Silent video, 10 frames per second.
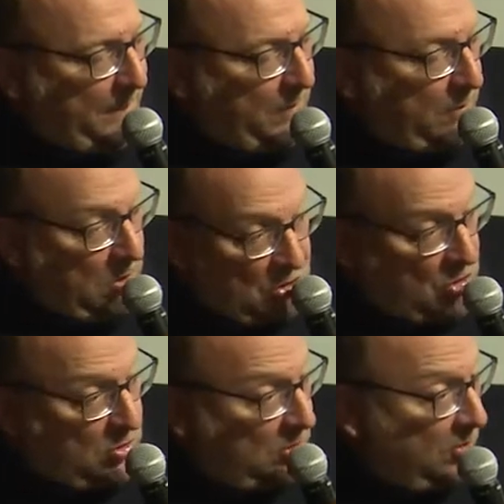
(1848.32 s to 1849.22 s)

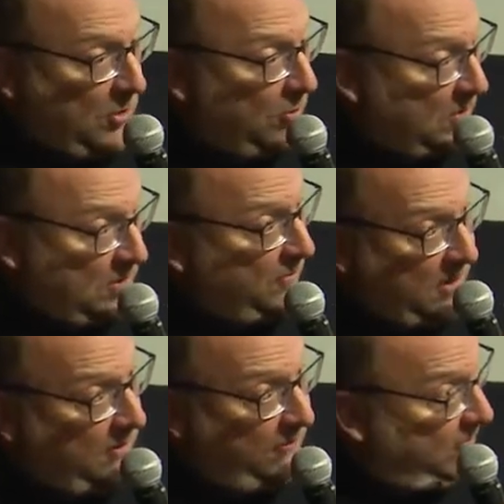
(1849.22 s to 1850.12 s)
which, you know, was
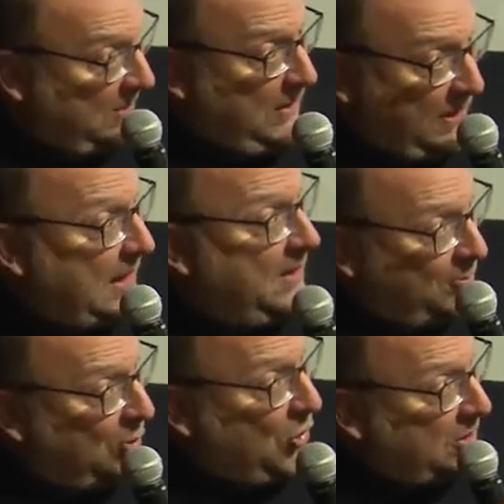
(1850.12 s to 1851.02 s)
very, again,
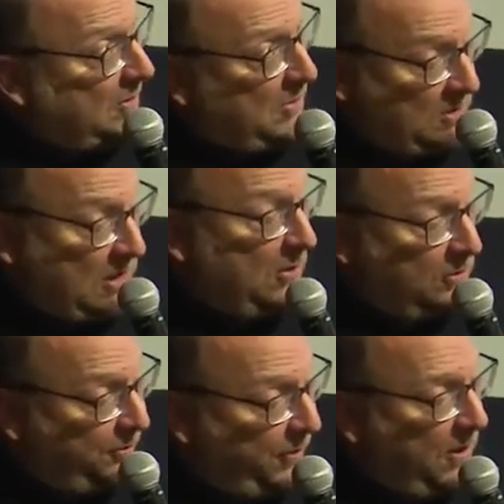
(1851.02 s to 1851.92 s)
important, because I don't
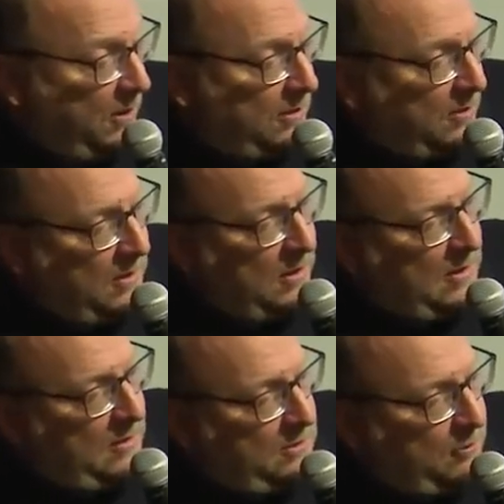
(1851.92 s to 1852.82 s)
think
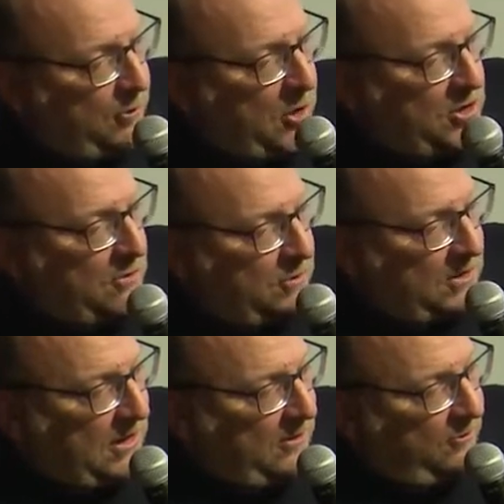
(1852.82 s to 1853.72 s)
the project would
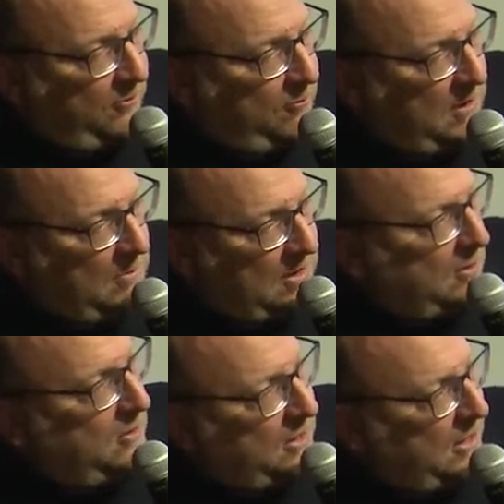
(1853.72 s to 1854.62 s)
have been
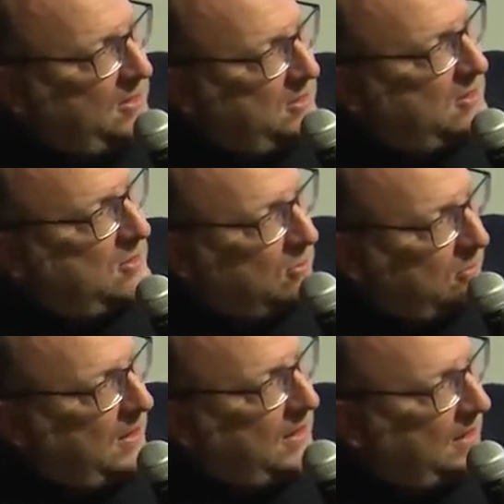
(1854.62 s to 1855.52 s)
materialized so
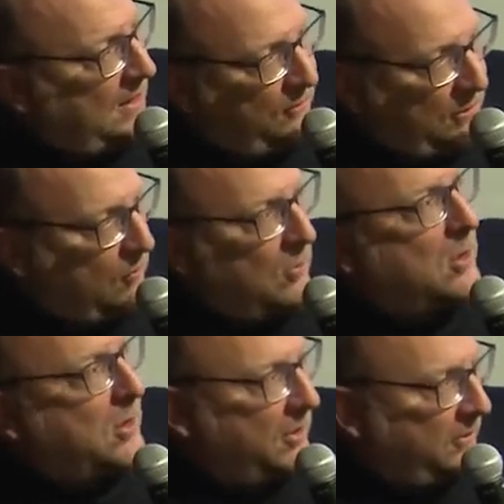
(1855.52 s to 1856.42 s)
quickly if it
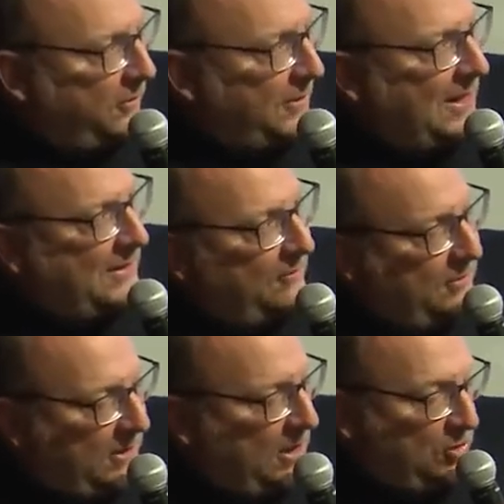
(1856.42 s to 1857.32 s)
weren't for that
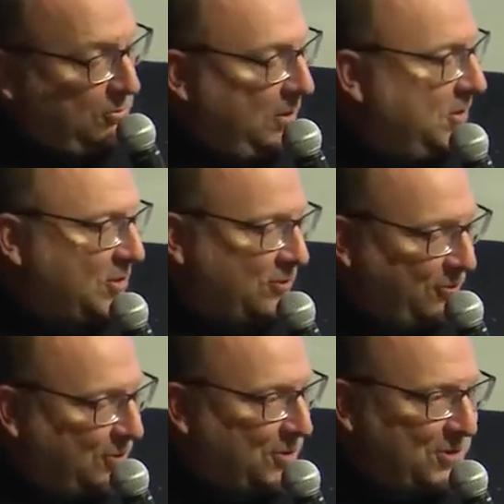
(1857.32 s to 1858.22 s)
invitation, because of
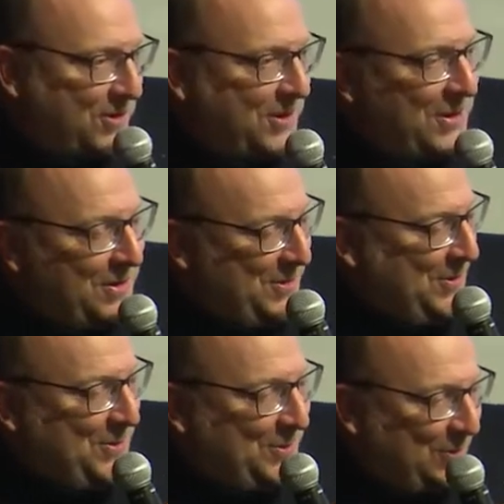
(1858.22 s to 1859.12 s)
course, you
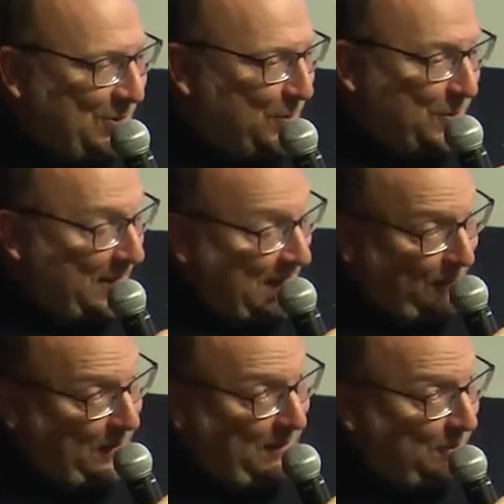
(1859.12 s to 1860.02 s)
know, on the local
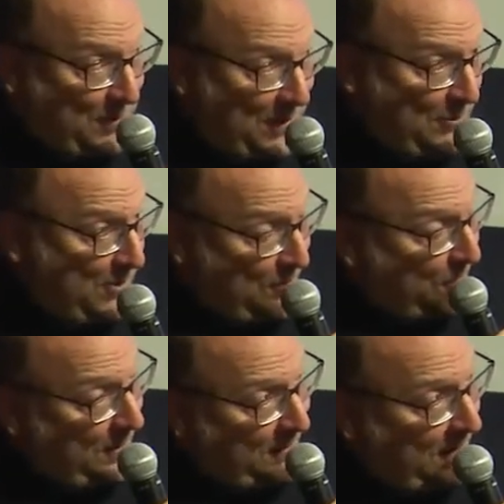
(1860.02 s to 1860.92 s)
level, everybody was
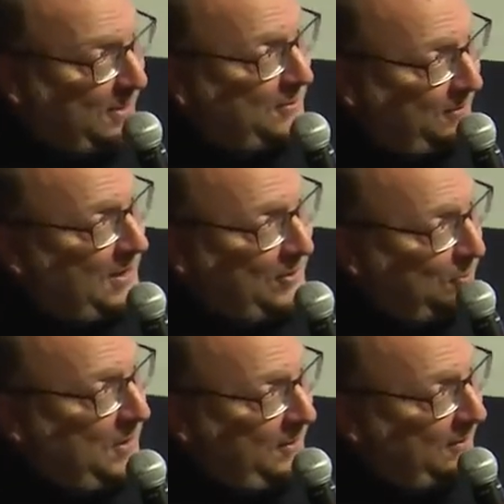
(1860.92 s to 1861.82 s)
looking like at
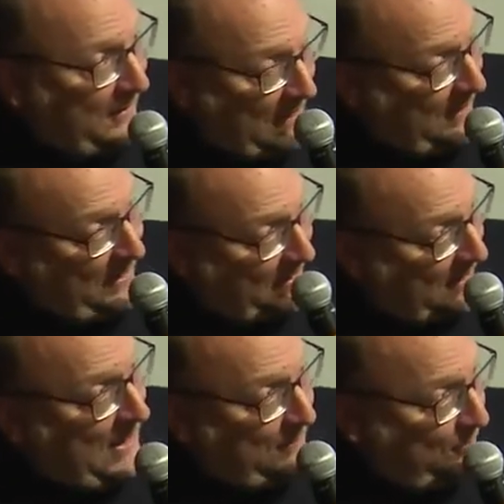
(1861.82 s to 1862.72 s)
me like I
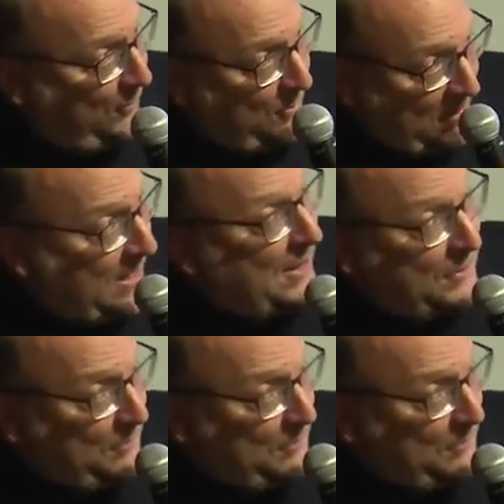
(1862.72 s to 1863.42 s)
came from another